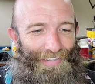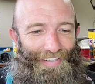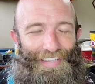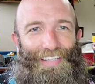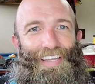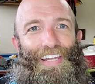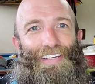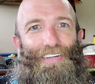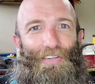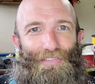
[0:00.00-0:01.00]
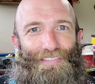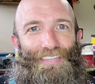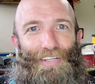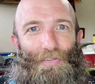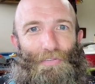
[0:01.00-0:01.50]
in the Atlantic Coast
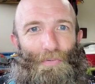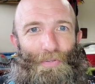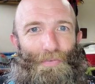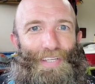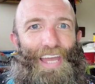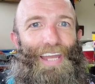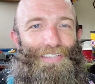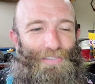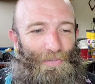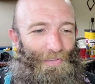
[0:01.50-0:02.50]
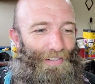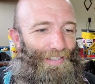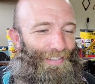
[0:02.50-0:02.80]
Cycle Tour, the REACCT Tour.